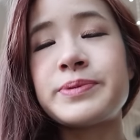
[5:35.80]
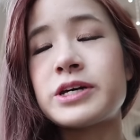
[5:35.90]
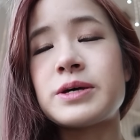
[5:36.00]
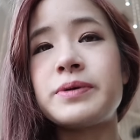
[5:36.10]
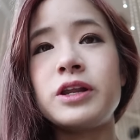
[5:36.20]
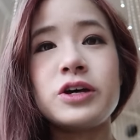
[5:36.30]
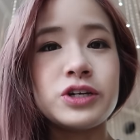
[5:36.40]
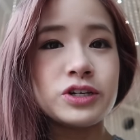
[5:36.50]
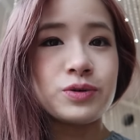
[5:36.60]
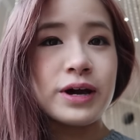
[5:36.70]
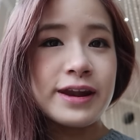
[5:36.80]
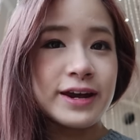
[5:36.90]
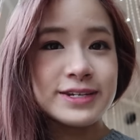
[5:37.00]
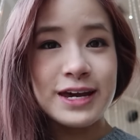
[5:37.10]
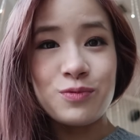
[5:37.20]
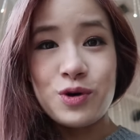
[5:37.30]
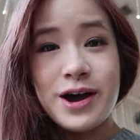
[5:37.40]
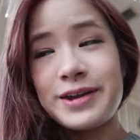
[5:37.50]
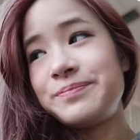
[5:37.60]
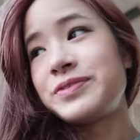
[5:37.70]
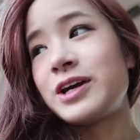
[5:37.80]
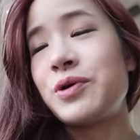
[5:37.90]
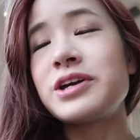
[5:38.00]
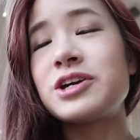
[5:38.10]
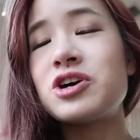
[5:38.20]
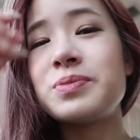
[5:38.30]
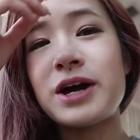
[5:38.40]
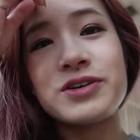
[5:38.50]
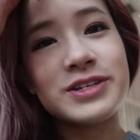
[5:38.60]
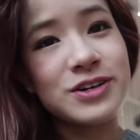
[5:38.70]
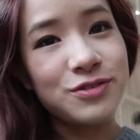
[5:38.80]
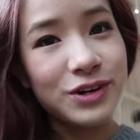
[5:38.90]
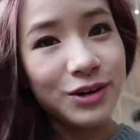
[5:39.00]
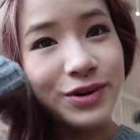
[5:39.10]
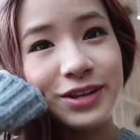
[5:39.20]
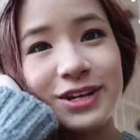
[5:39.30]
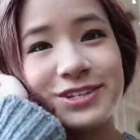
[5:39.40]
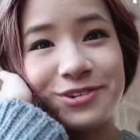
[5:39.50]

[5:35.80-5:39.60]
because I'm allergic to it and I just had wine. It won't kill me, I'll just turn really red,